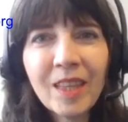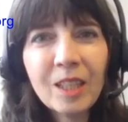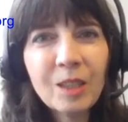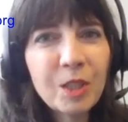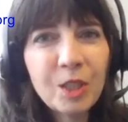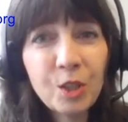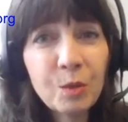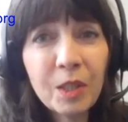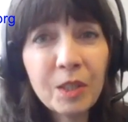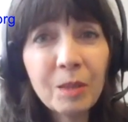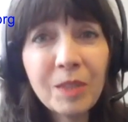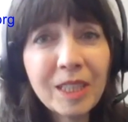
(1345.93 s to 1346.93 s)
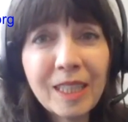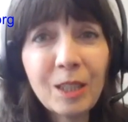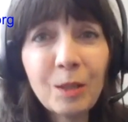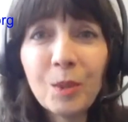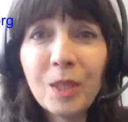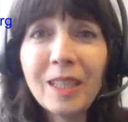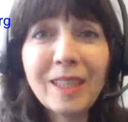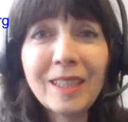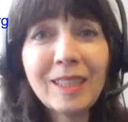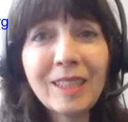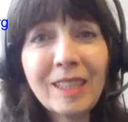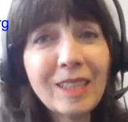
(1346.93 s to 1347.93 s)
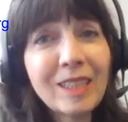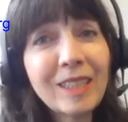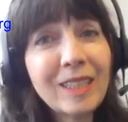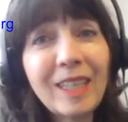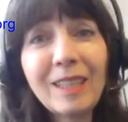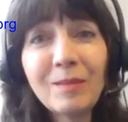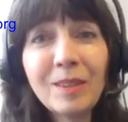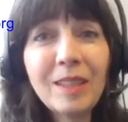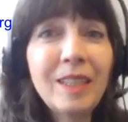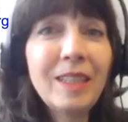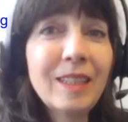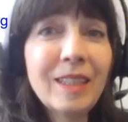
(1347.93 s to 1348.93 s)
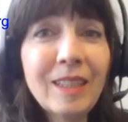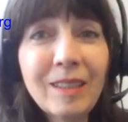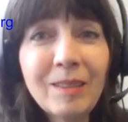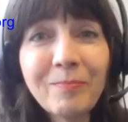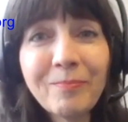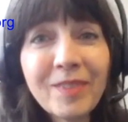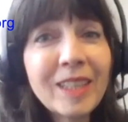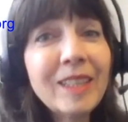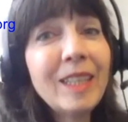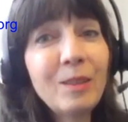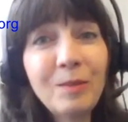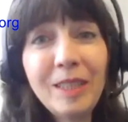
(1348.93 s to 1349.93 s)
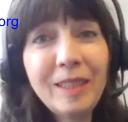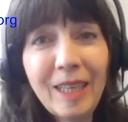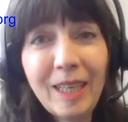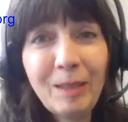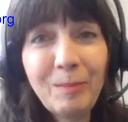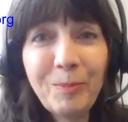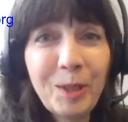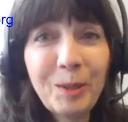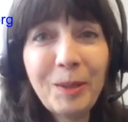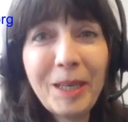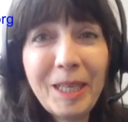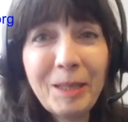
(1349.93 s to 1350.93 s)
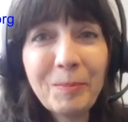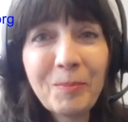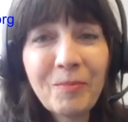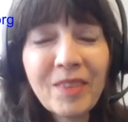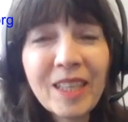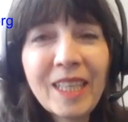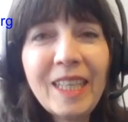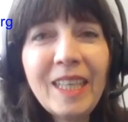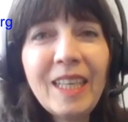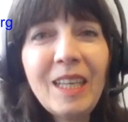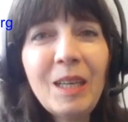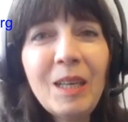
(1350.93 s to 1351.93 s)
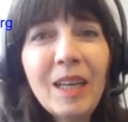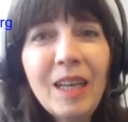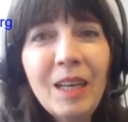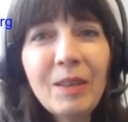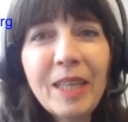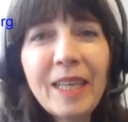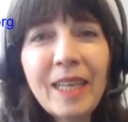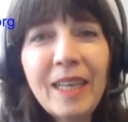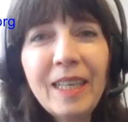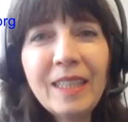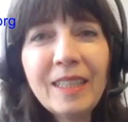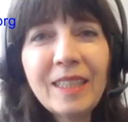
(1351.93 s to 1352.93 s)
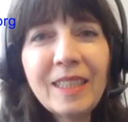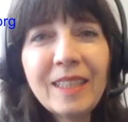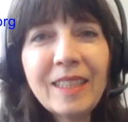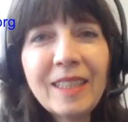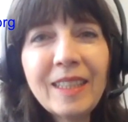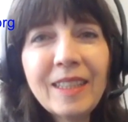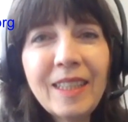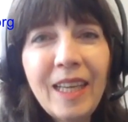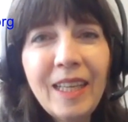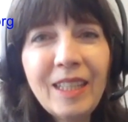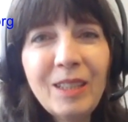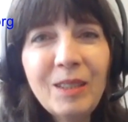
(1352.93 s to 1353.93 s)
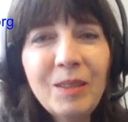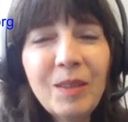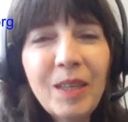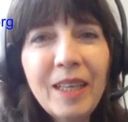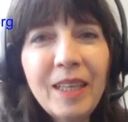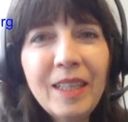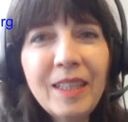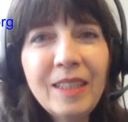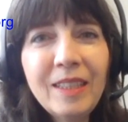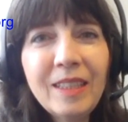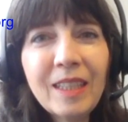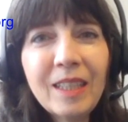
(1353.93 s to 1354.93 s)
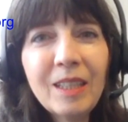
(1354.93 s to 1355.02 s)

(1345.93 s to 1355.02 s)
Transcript: as much as you want them to celebrate, that's not really, they don't need that. All right. Okay, guys. Thank you, and